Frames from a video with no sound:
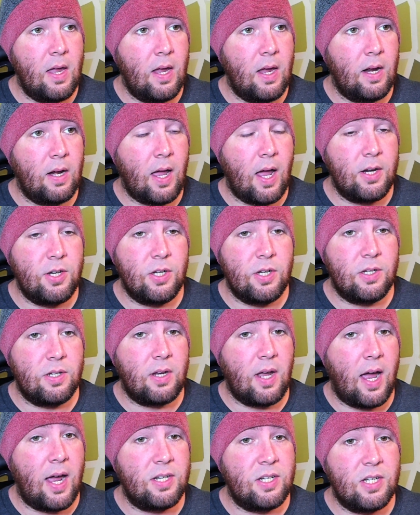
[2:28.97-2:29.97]
And I
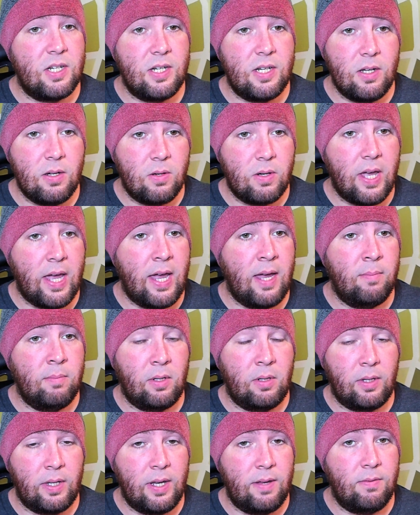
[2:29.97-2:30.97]
just, I still can't
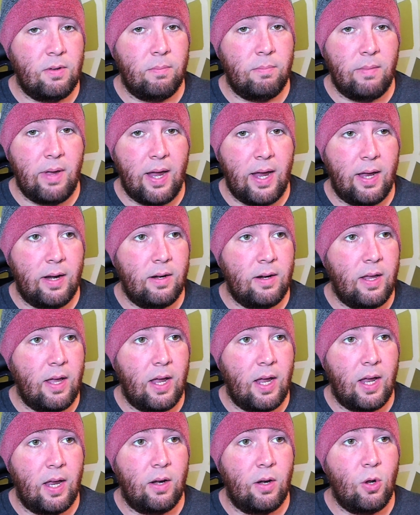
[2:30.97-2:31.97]
believe it, man.
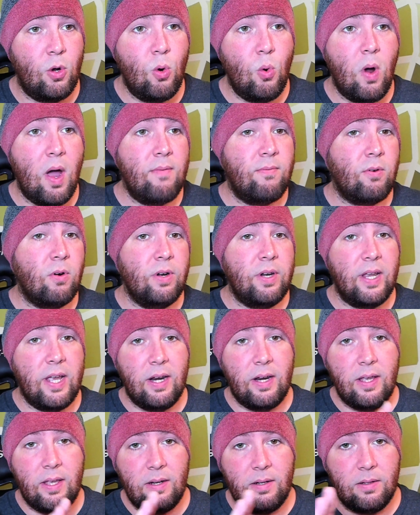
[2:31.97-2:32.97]
And whoever
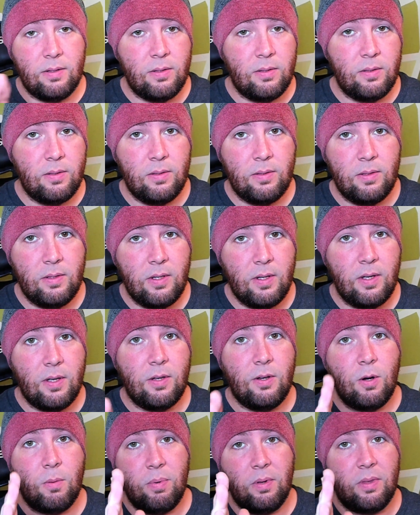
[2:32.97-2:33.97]
did it,
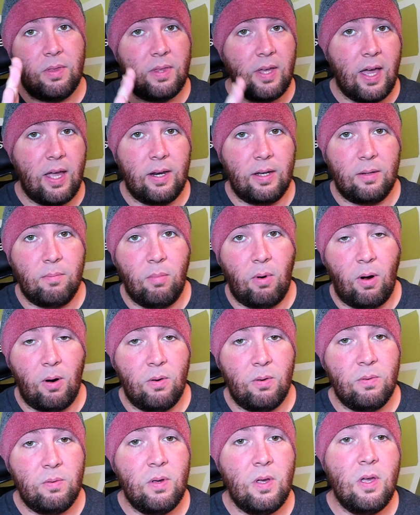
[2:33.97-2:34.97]
you're pathetic,
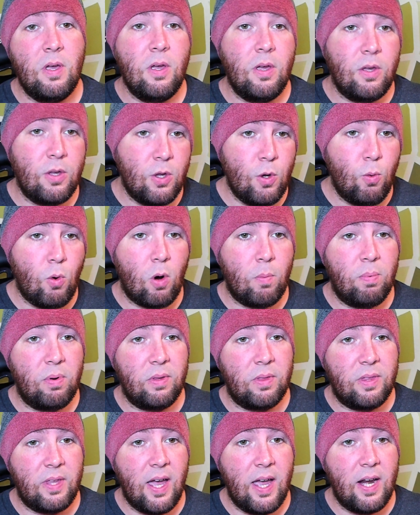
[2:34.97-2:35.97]
bro. You are
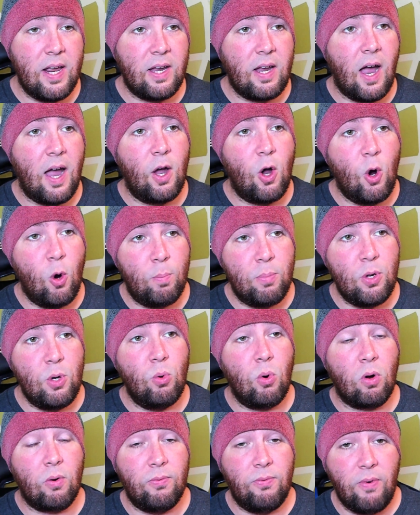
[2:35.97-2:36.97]
pathetic. I hope you
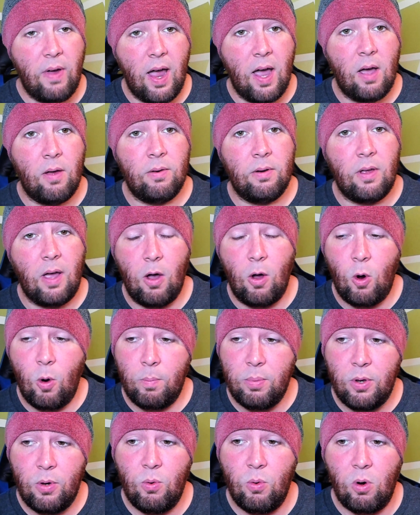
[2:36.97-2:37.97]
were found. I
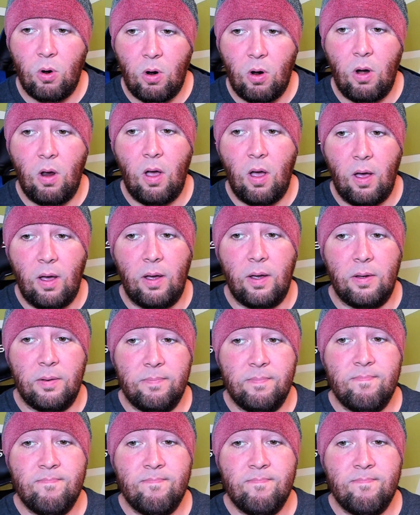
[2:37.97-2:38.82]
hope you were, uh...